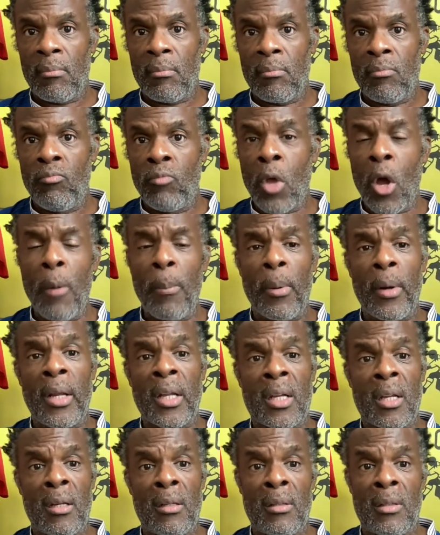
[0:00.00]
Nobody
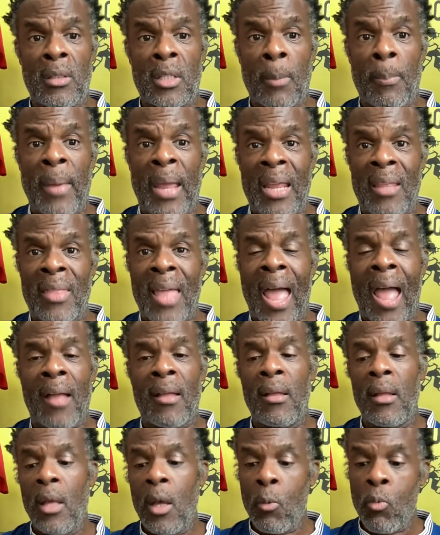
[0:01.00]
can debate that.
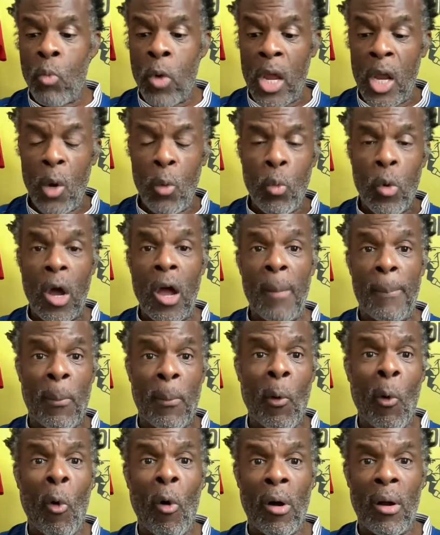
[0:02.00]
We were
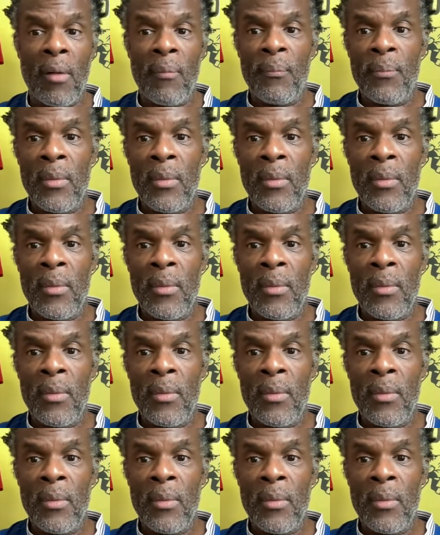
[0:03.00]
poor.